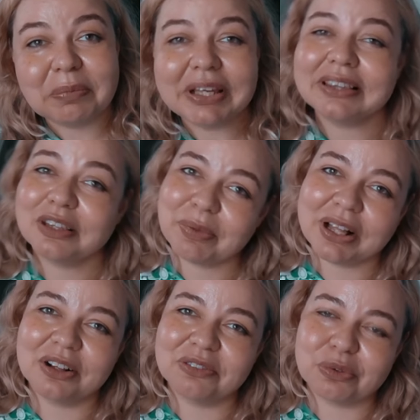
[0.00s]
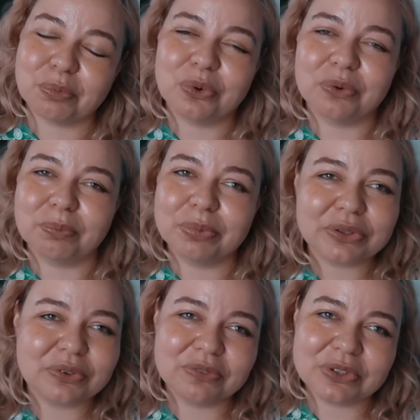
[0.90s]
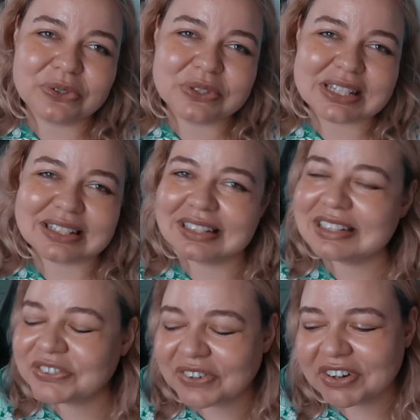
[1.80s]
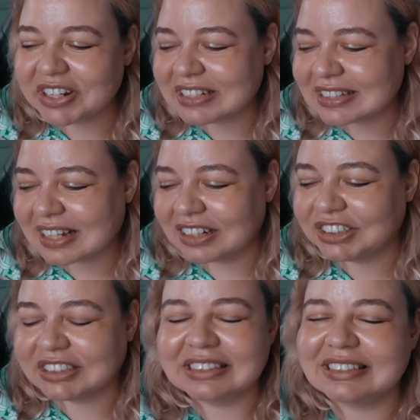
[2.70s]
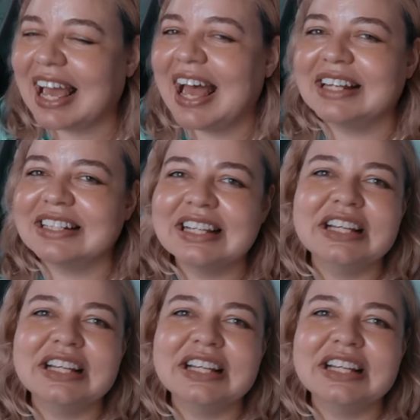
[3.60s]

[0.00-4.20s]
hit the bell for more book reviews and literary discussions, and